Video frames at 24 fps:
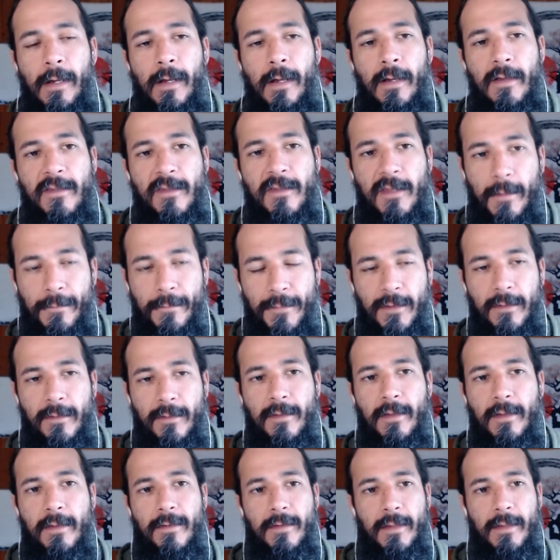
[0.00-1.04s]

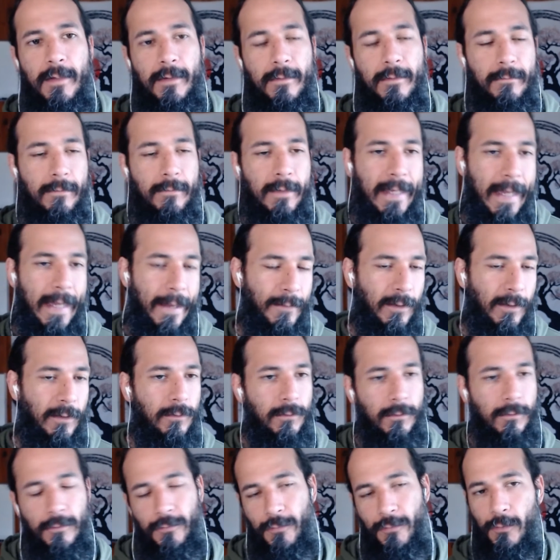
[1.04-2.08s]
substances and
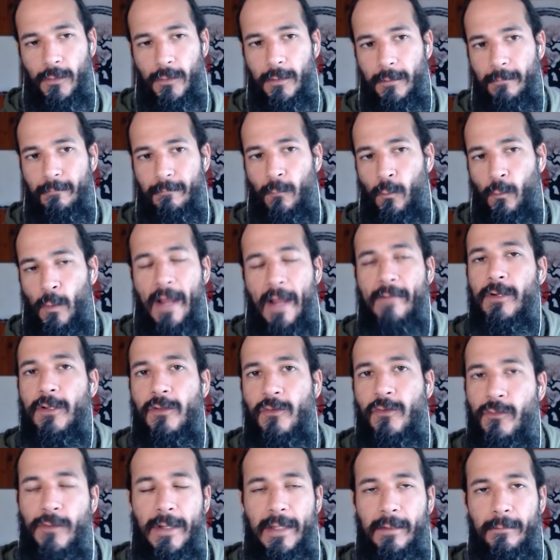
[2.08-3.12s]
chemicals or whatever
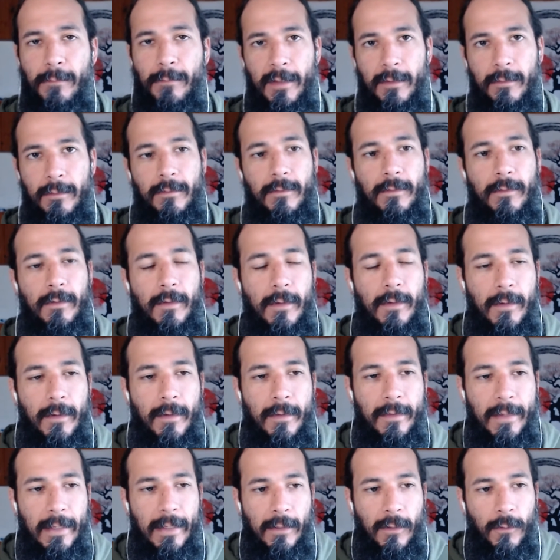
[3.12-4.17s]
treatment
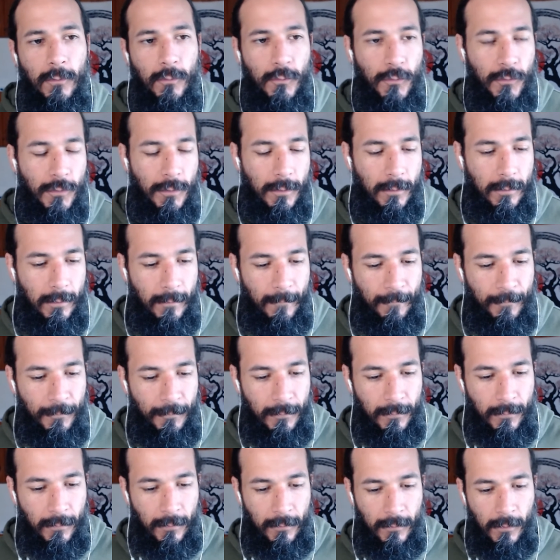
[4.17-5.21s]
that goes
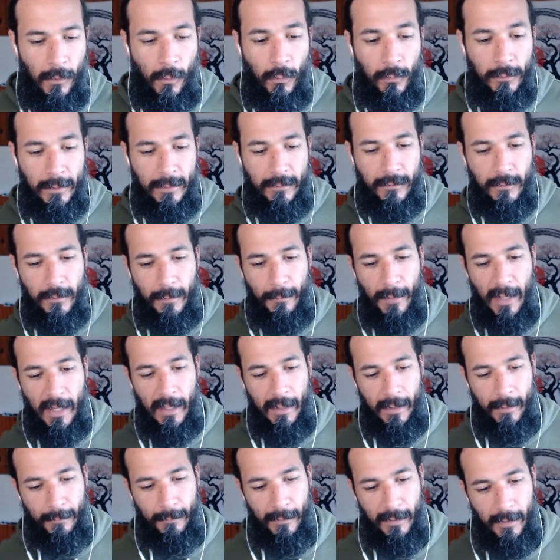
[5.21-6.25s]
only to the
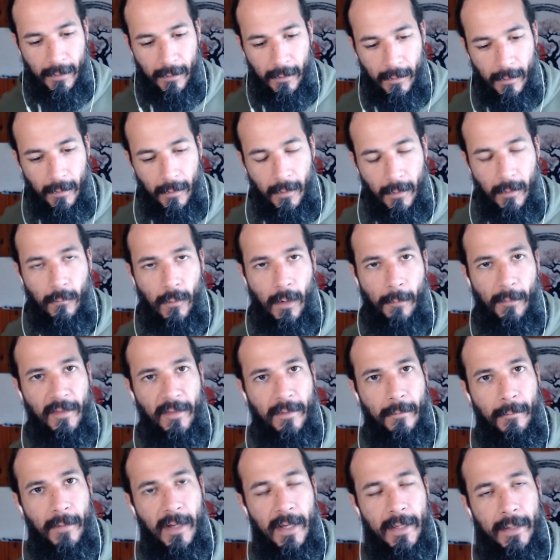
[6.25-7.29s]
body. But what about
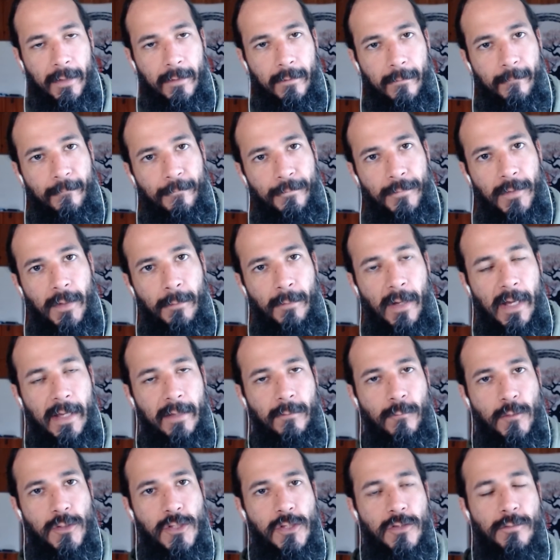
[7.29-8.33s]
the mind? The
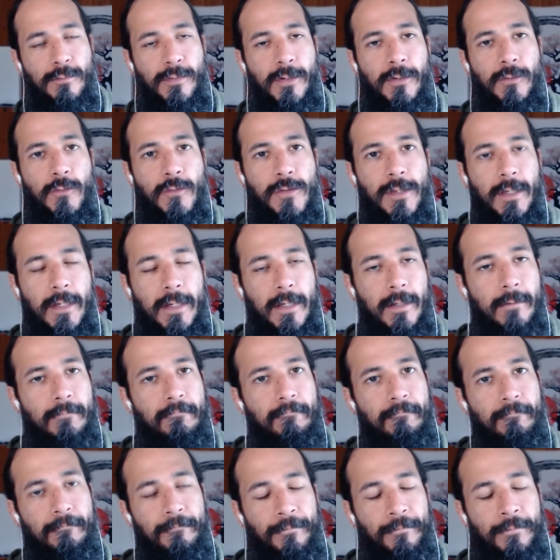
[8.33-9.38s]
mind which is producing it,
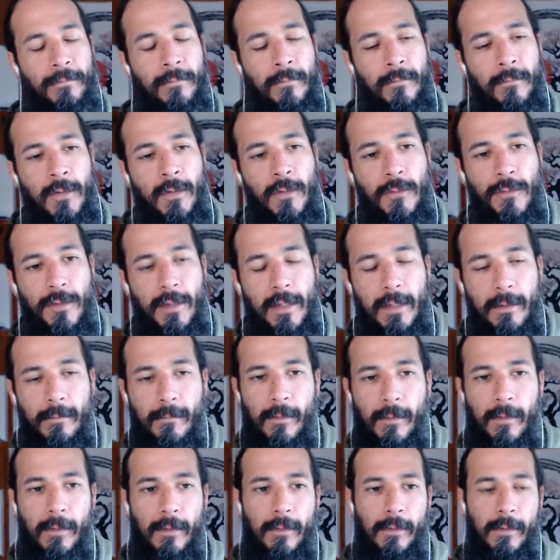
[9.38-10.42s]
you see,
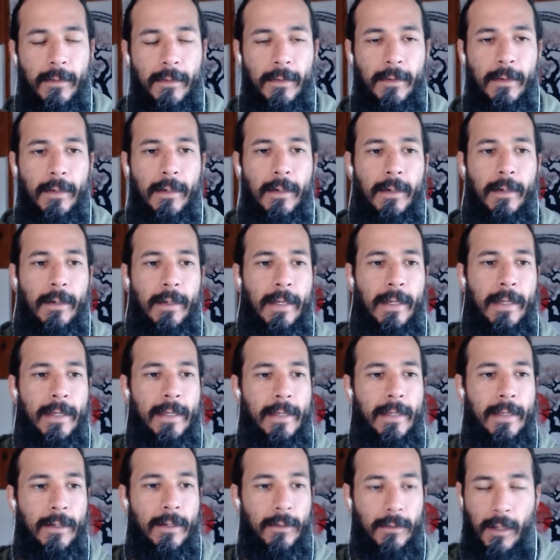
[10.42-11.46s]

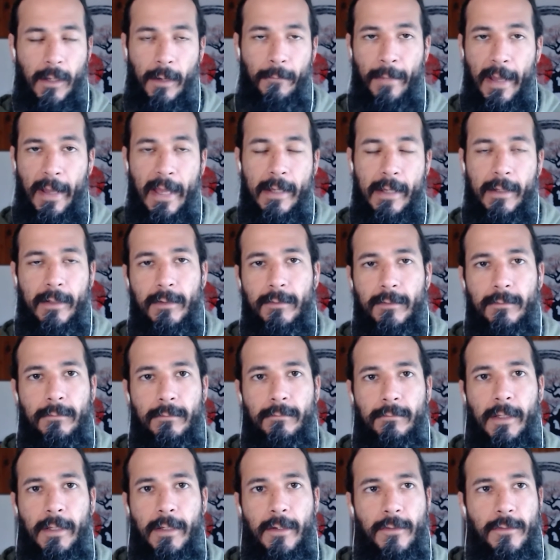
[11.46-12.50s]
it'll come back
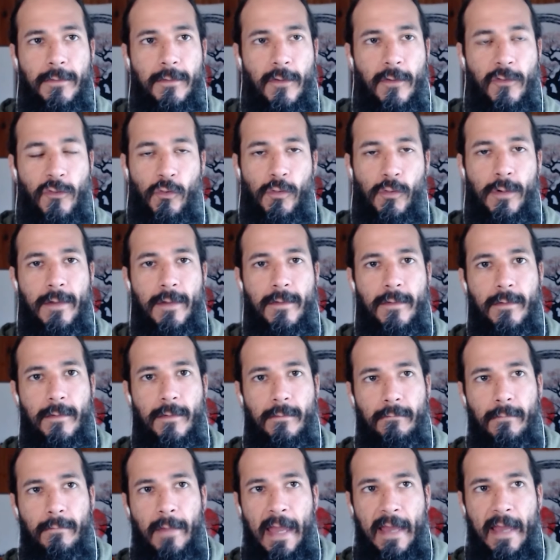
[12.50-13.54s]
because the source
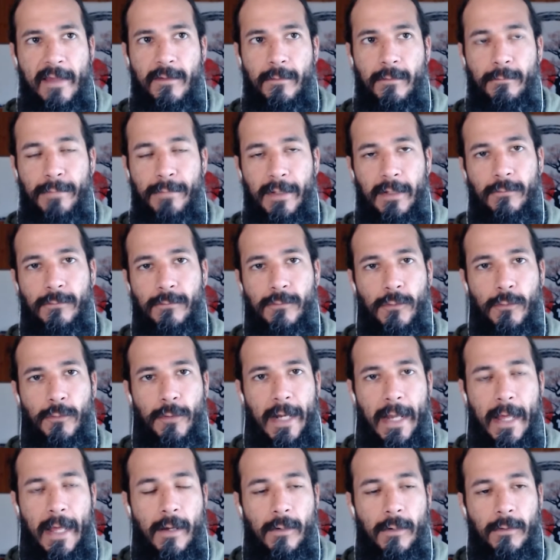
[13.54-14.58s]
hasn't been
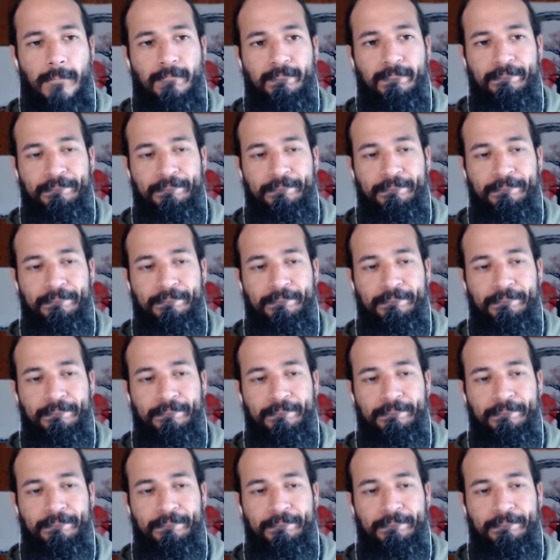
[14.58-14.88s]
rooted out.